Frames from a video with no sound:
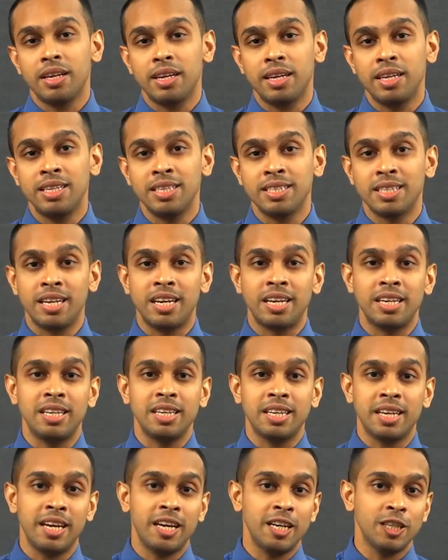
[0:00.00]
is an
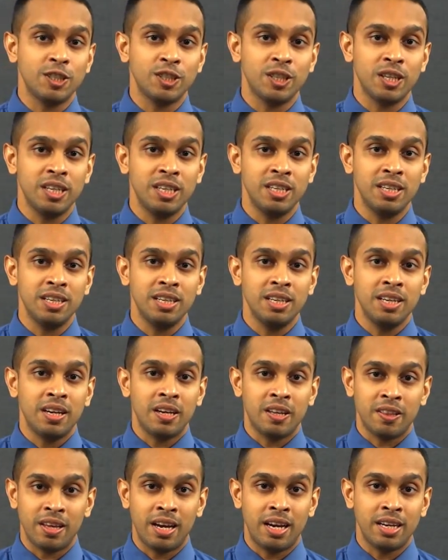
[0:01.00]
indication
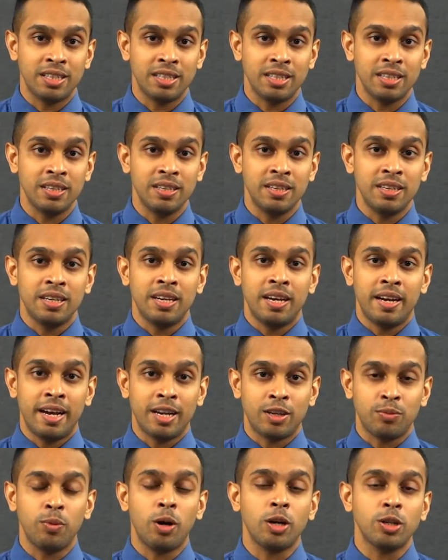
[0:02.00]
that
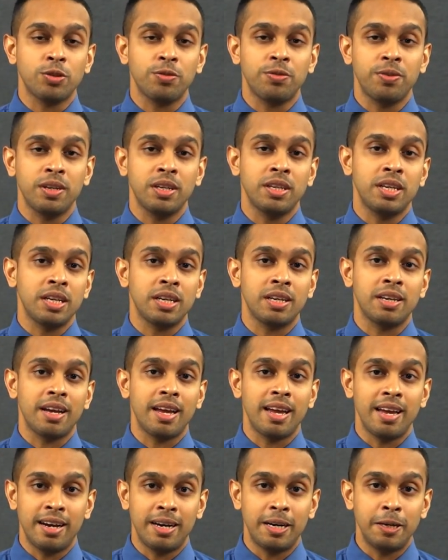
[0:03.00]
atmospheric
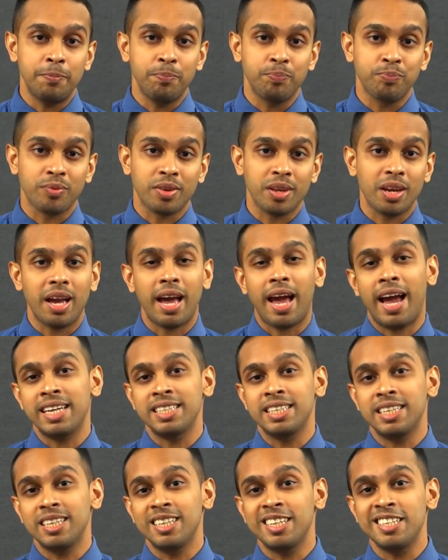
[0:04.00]
air
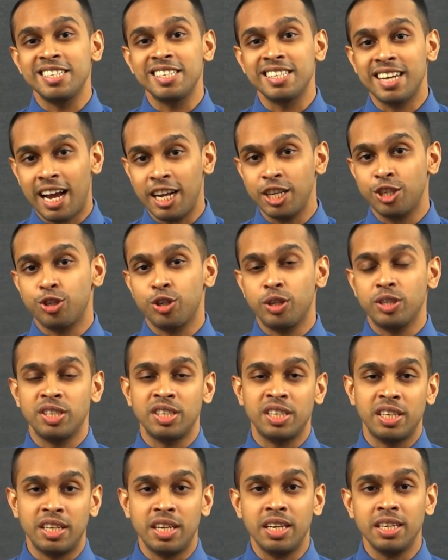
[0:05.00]
had nitrogen
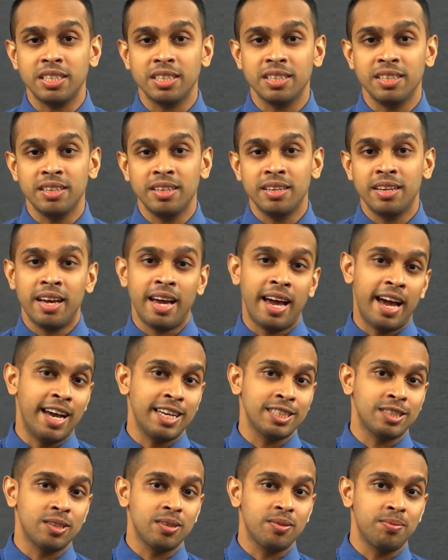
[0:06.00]
in it.
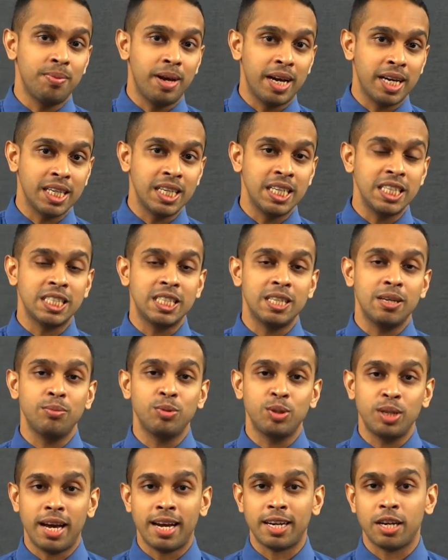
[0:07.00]
As magnesium
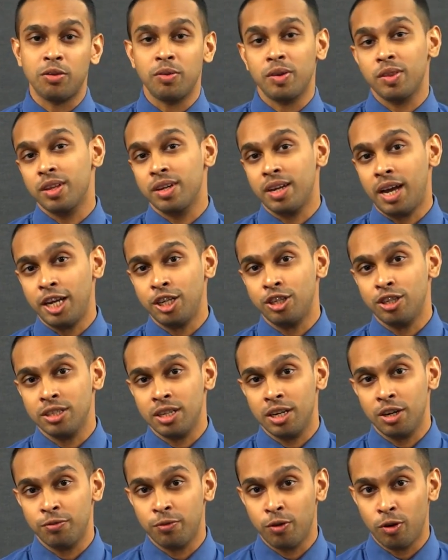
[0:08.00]
reacted with the
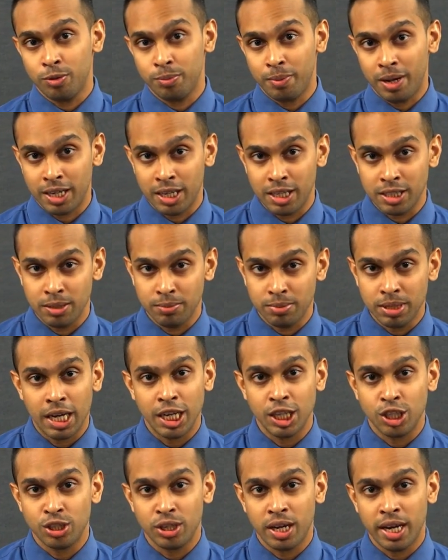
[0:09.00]
nitrogen, it formed magnesium
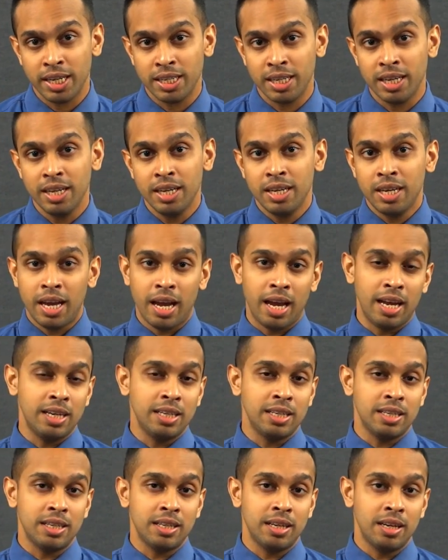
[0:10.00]
nitride,
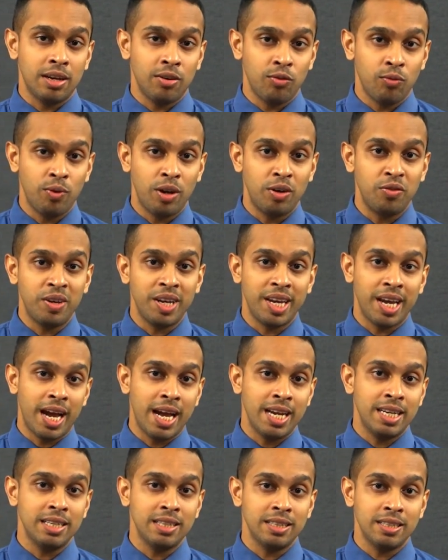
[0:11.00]
and when we
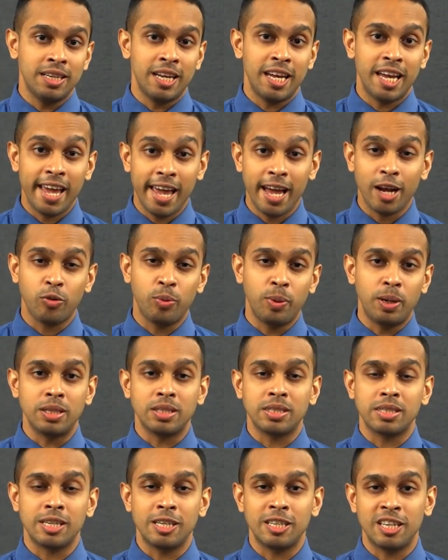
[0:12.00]
add
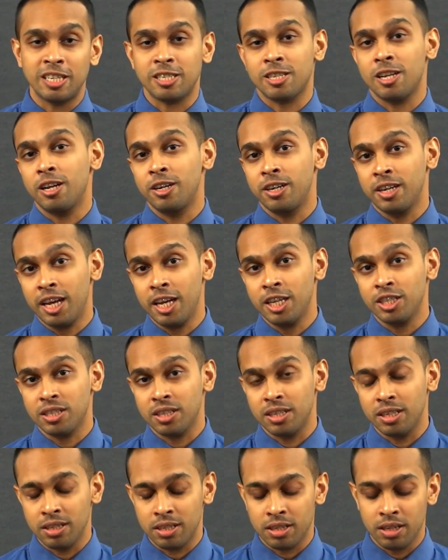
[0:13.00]
aqueous Nessler
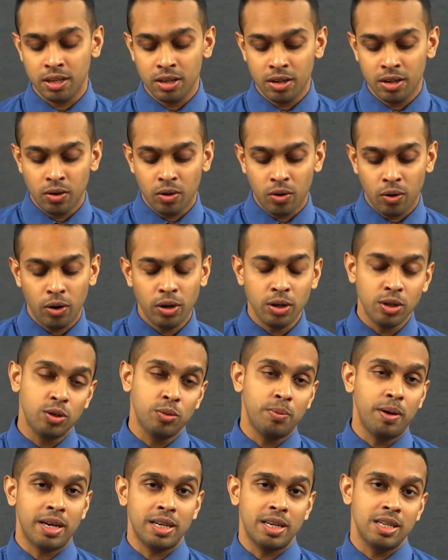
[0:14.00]
reagent onto
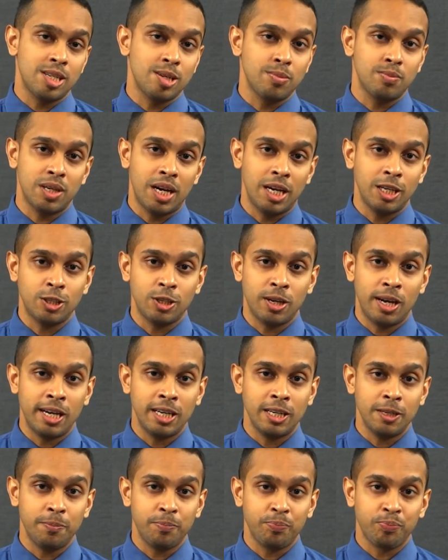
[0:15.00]
magnesium
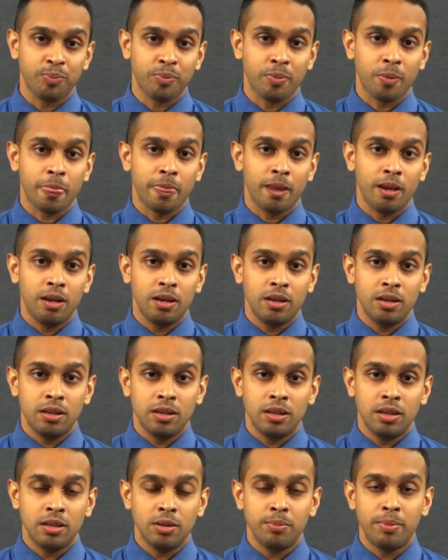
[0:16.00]
nitride,
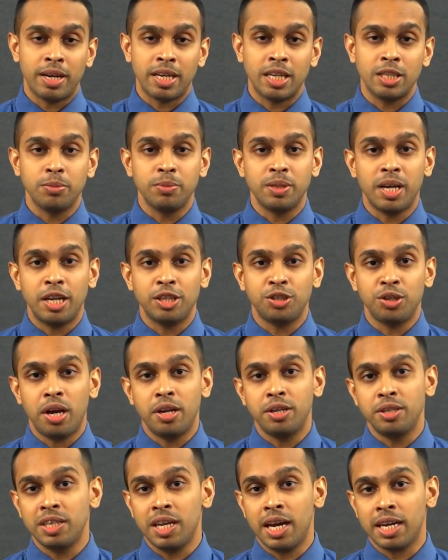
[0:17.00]
Magnesium
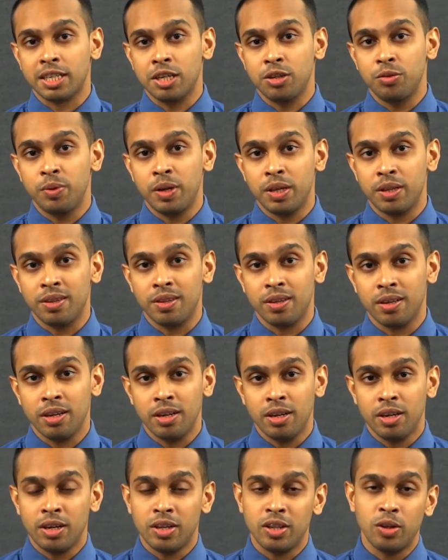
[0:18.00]
nitride reacted with
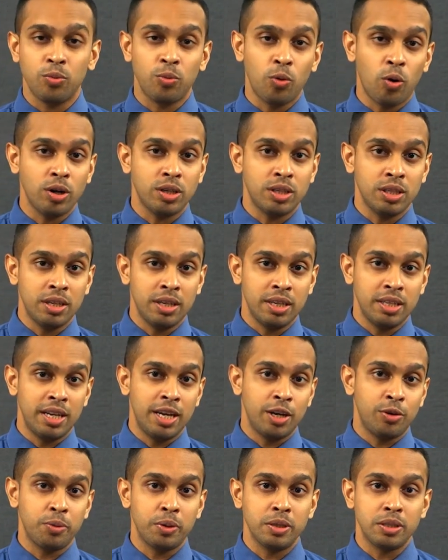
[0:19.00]
the water in
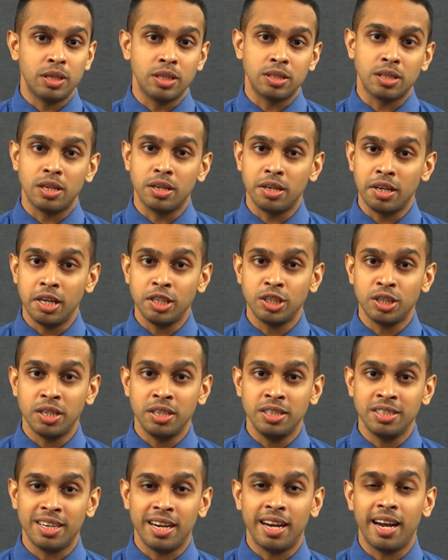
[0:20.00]
aqueous Nessel
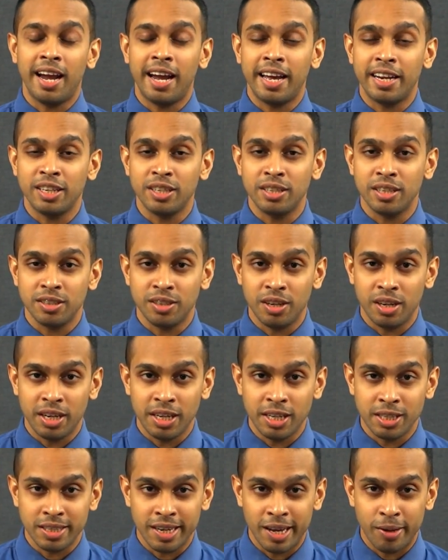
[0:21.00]
reagent and
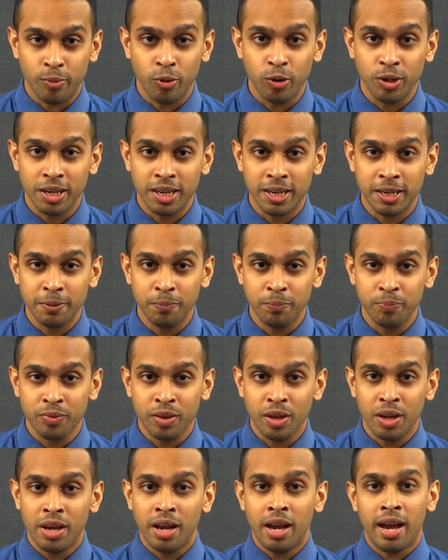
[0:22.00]
released ammonia,
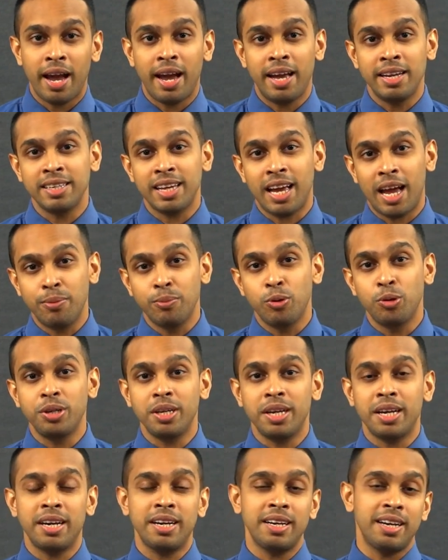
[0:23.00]
and
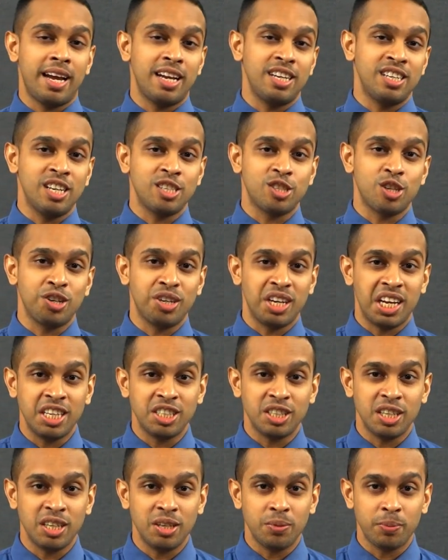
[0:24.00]
ammonia and Nessel
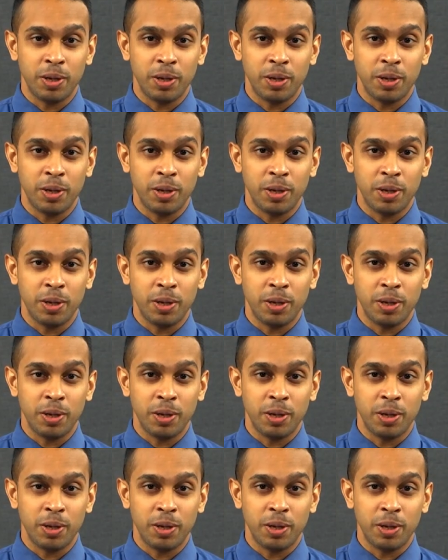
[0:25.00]
reagent